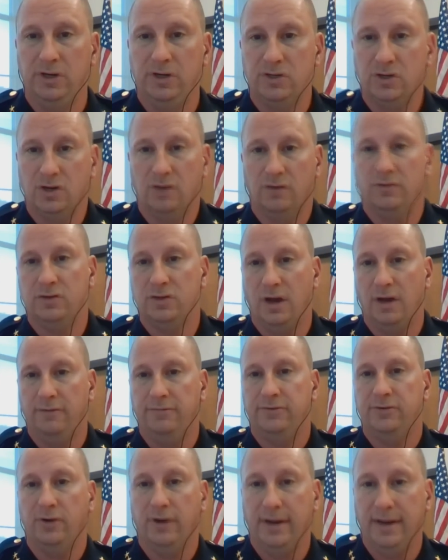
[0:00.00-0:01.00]
service
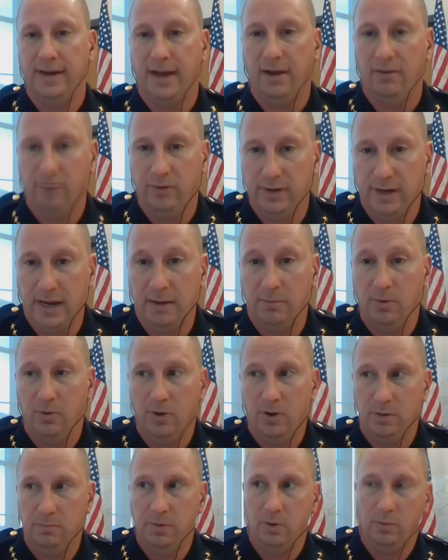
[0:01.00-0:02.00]
officer in every
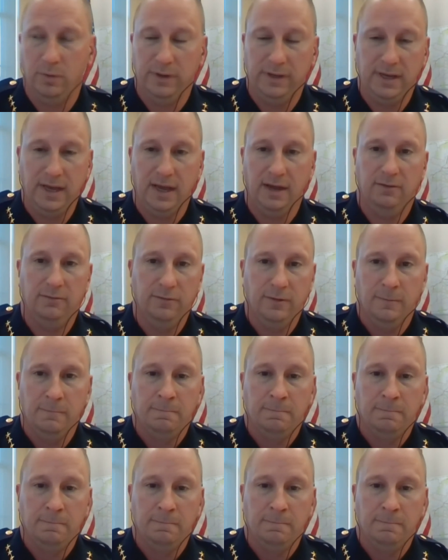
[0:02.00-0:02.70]
neighborhood, but we gave